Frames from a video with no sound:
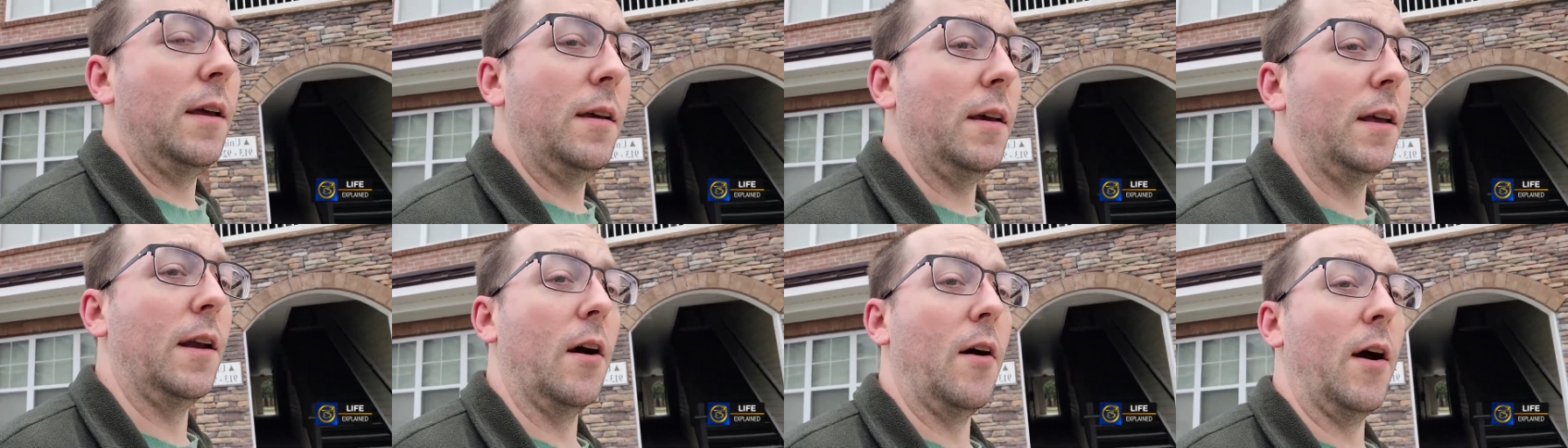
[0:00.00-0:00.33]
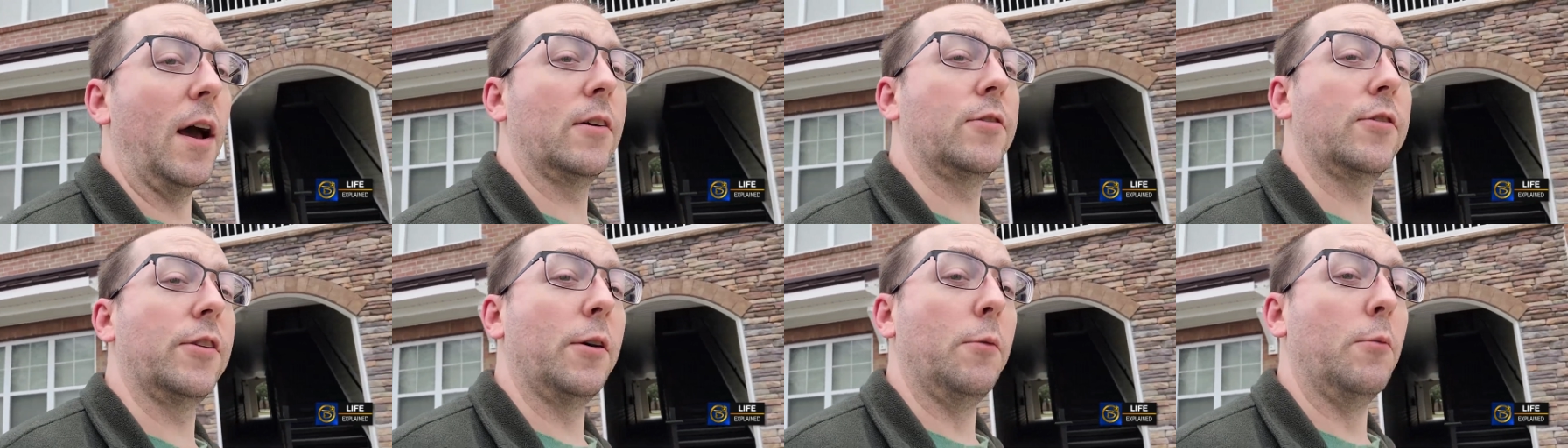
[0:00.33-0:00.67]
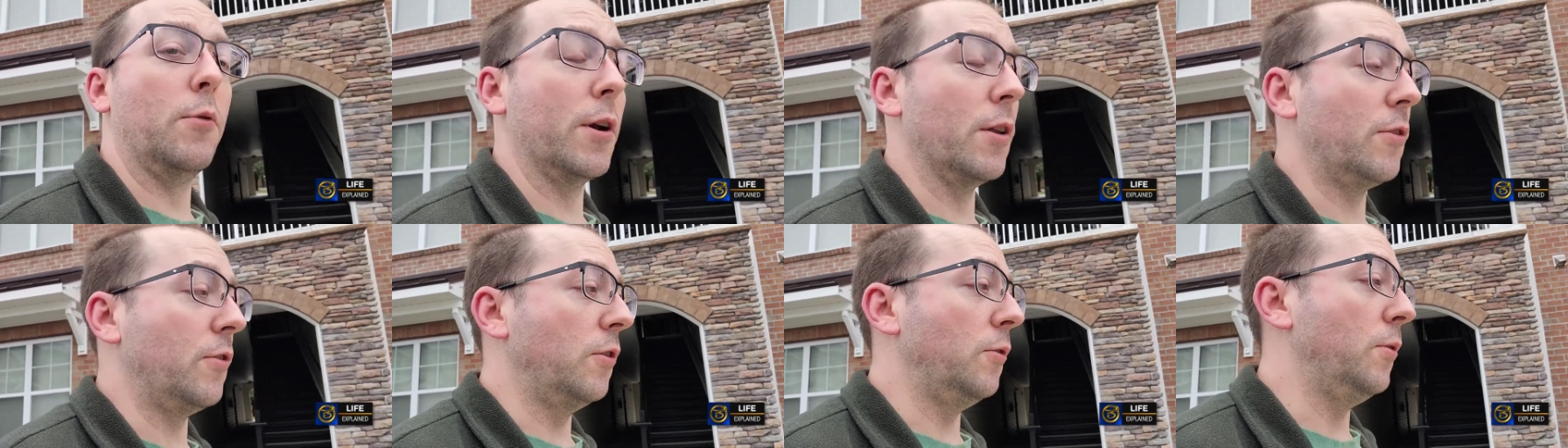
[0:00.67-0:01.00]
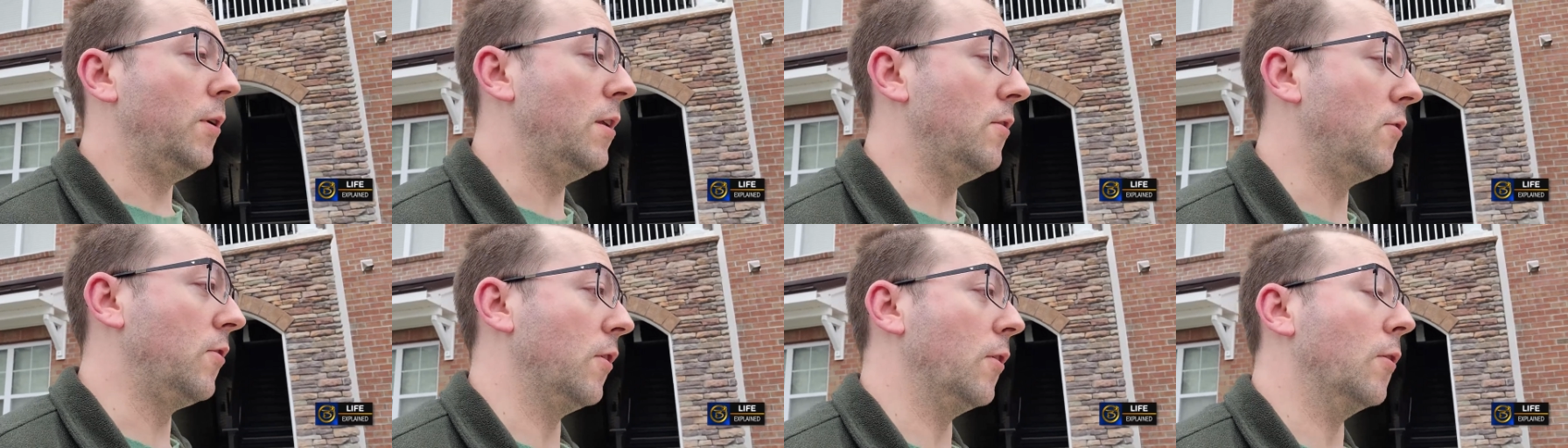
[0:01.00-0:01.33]
you know, actually want to tune
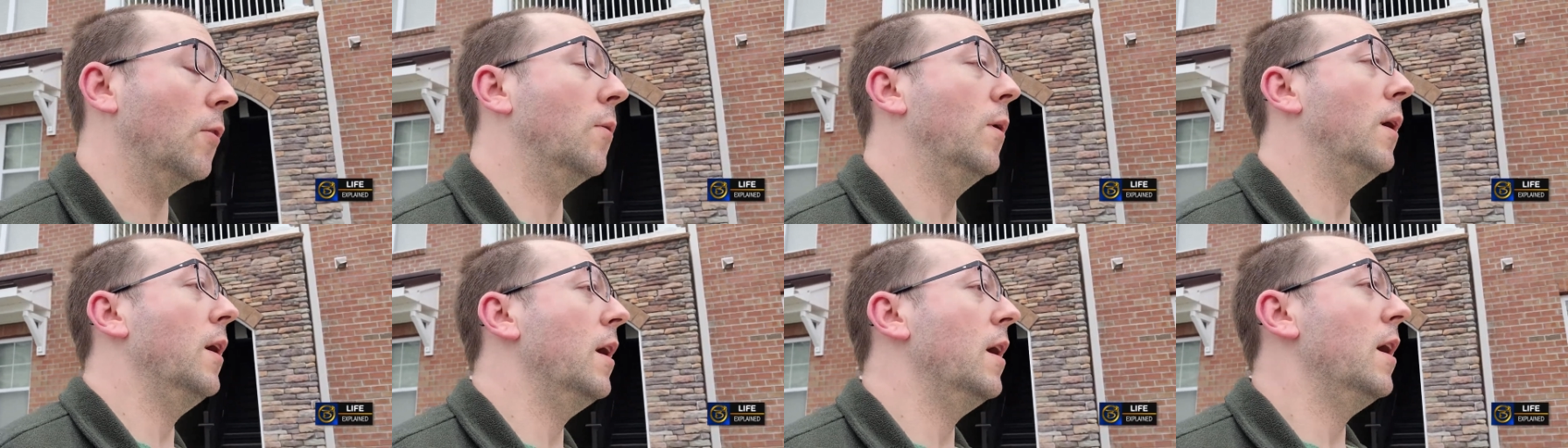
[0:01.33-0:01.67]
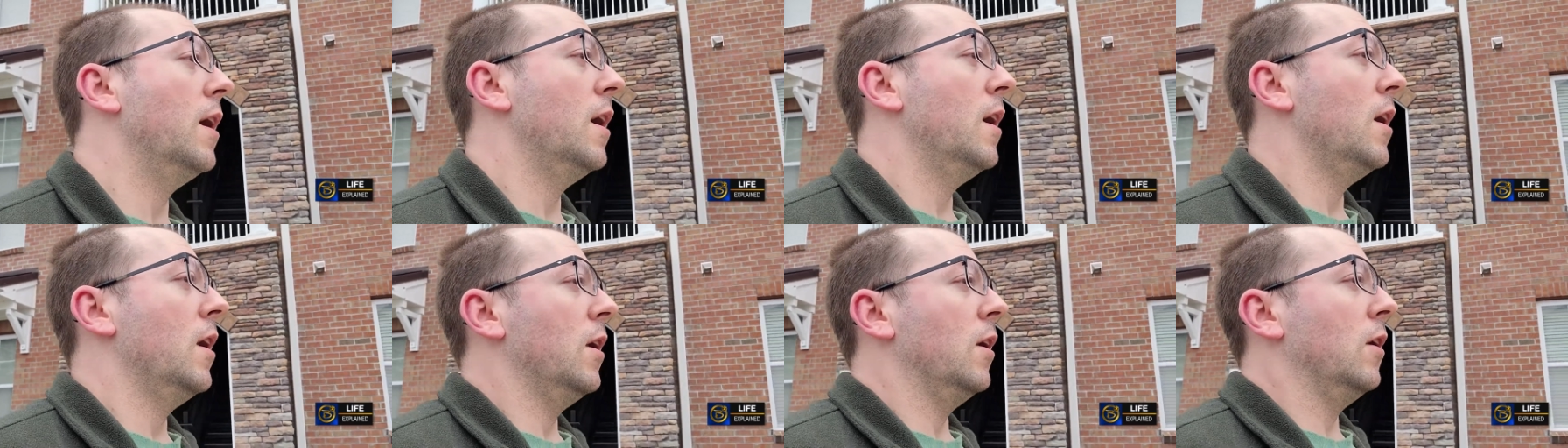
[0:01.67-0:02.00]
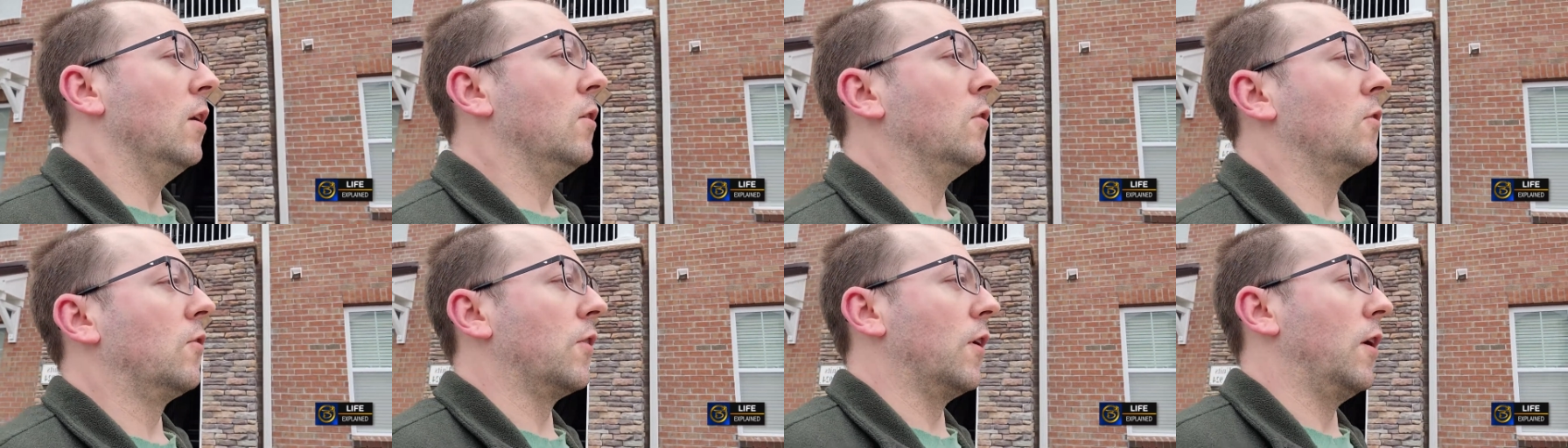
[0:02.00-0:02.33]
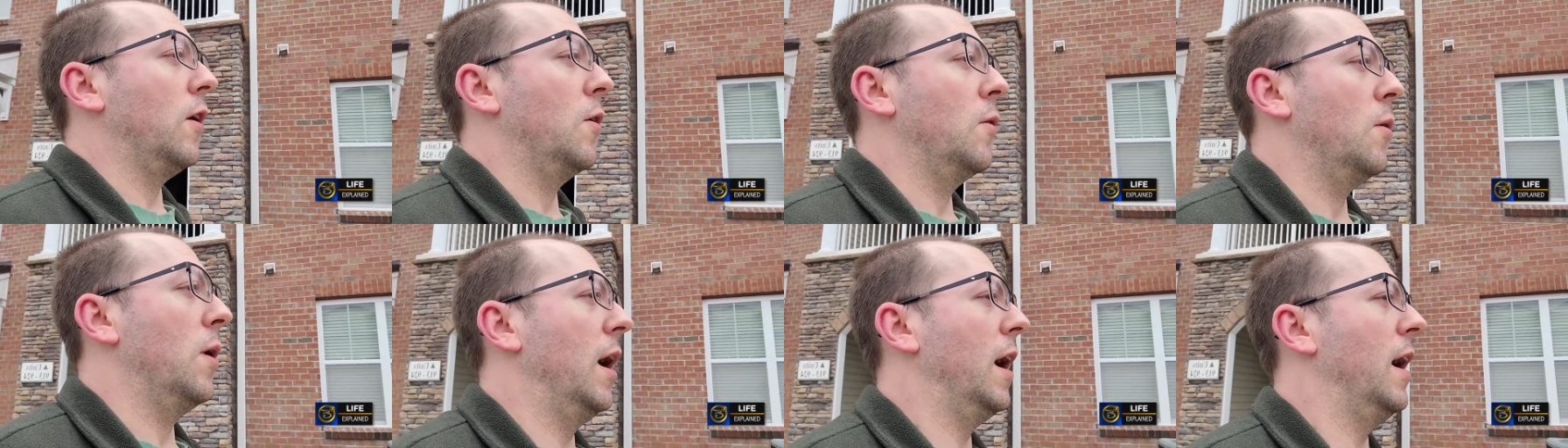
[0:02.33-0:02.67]
into.
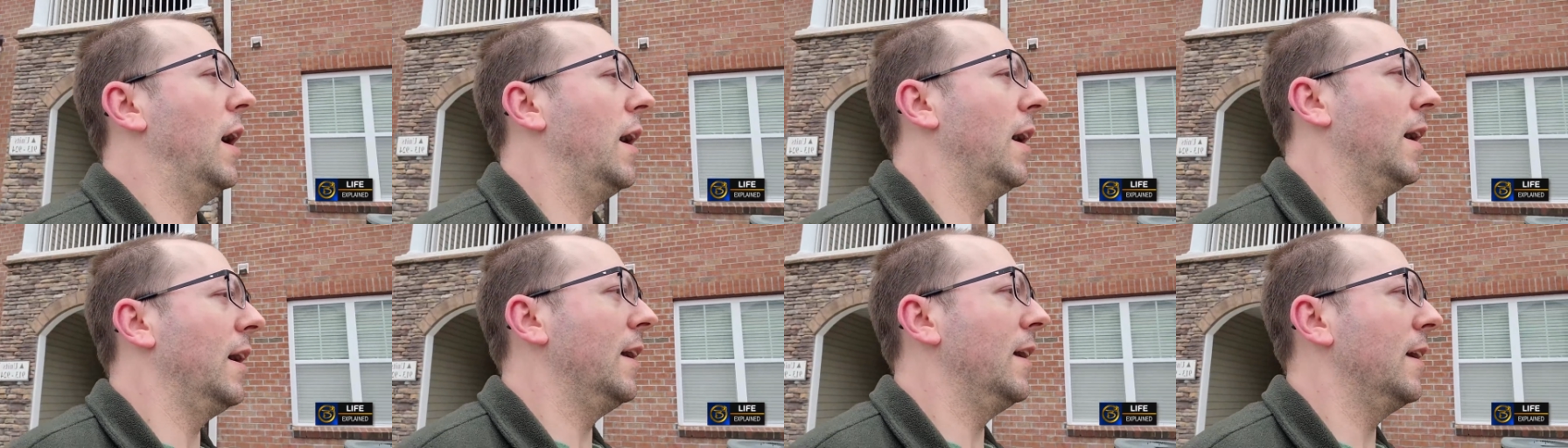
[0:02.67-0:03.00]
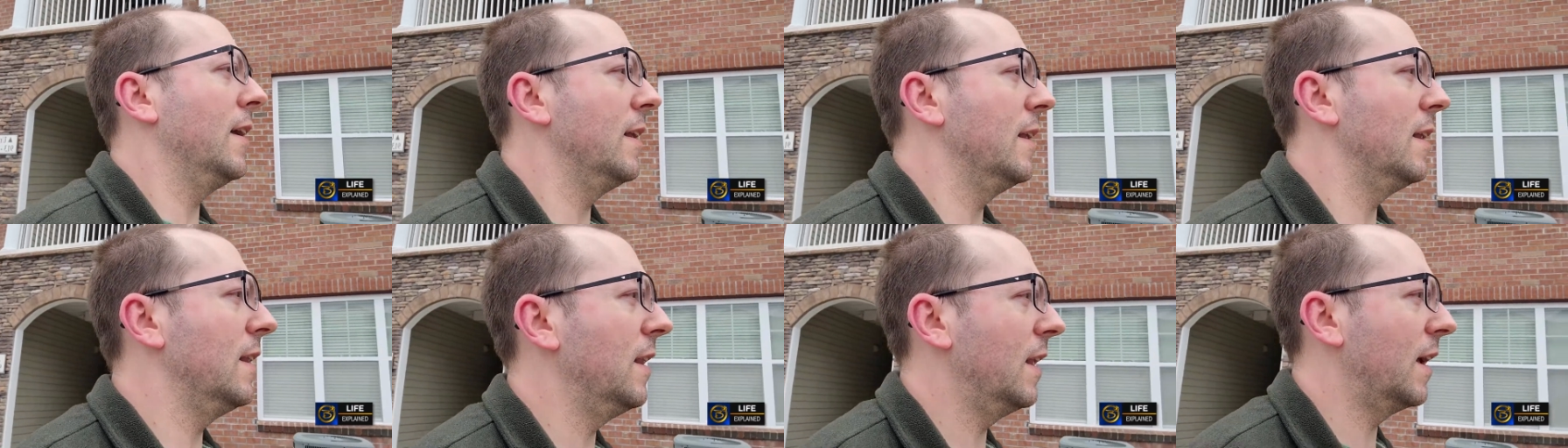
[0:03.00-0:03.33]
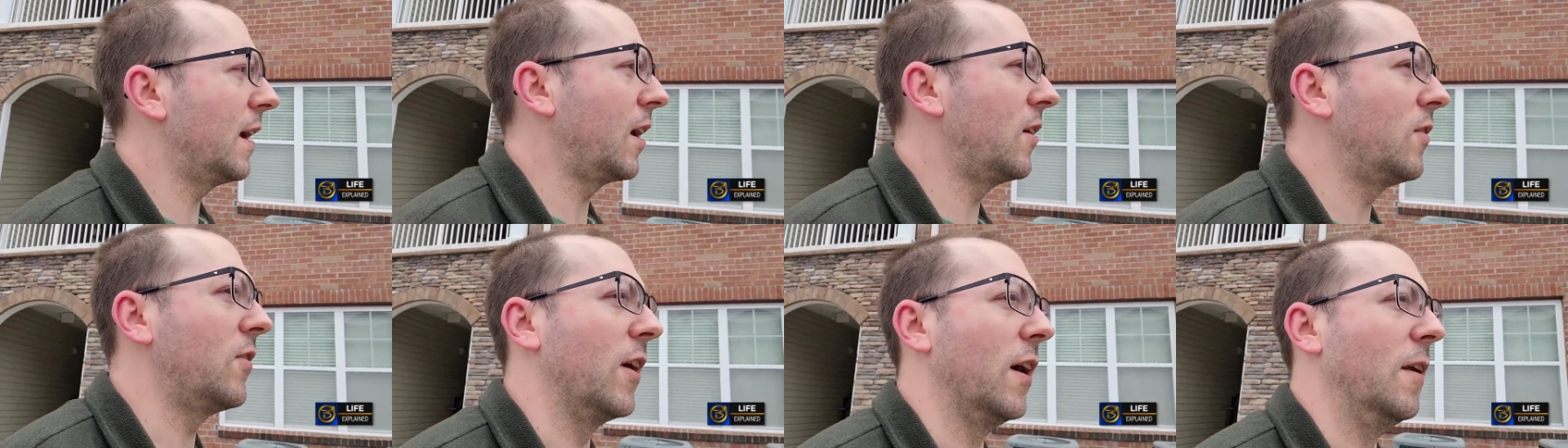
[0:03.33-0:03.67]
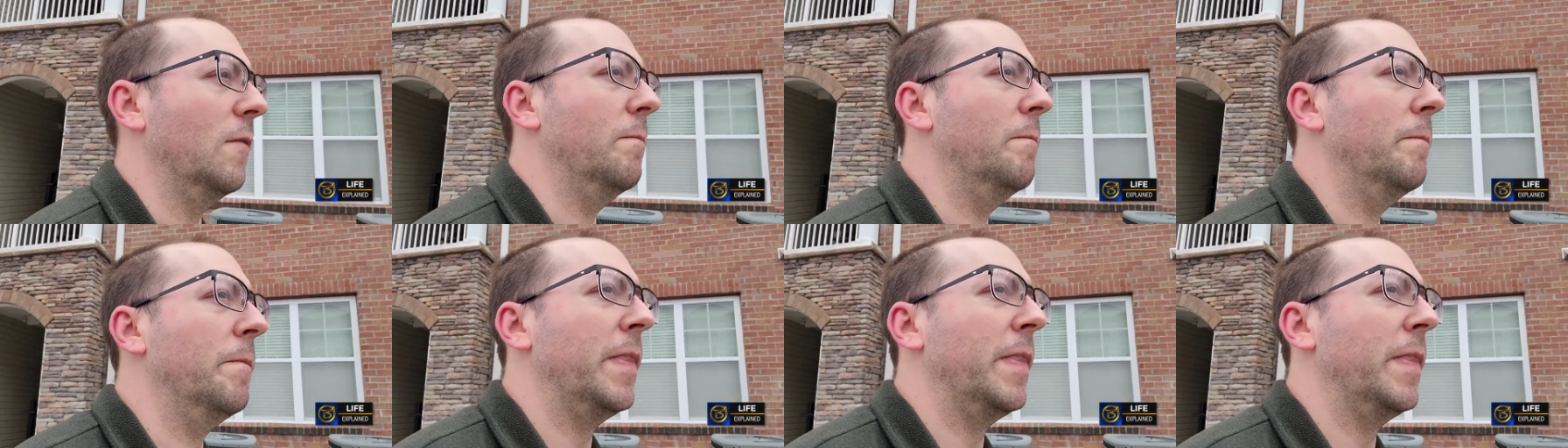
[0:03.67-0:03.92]
So, like I said,